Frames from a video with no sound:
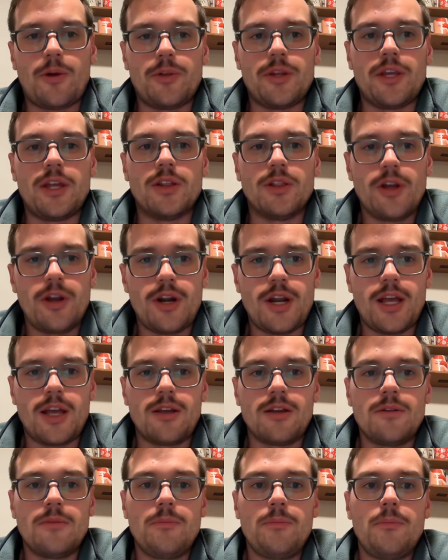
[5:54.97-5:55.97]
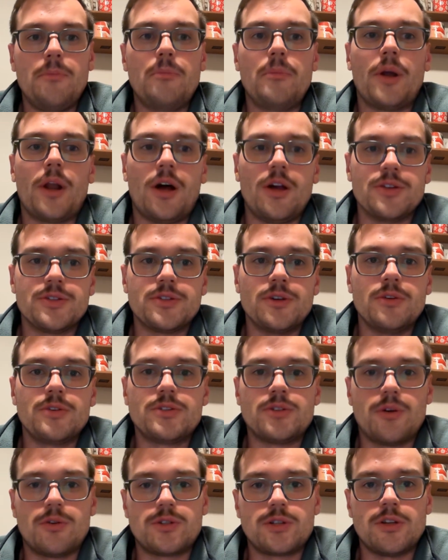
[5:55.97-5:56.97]
in learning, but also
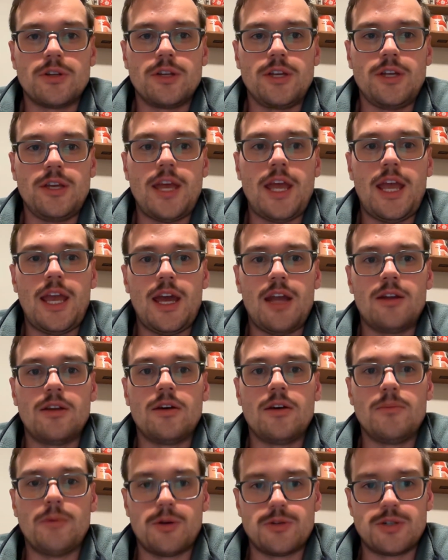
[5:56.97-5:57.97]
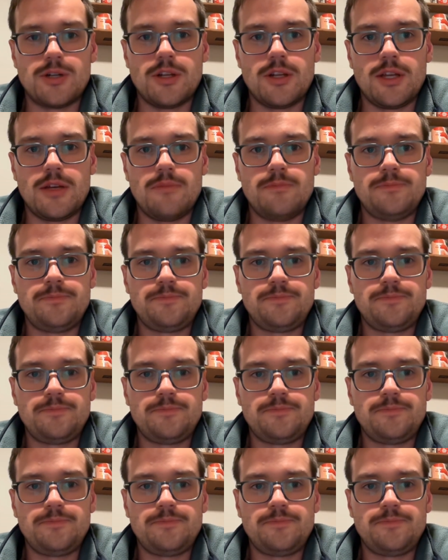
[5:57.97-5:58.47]
socially and emotionally.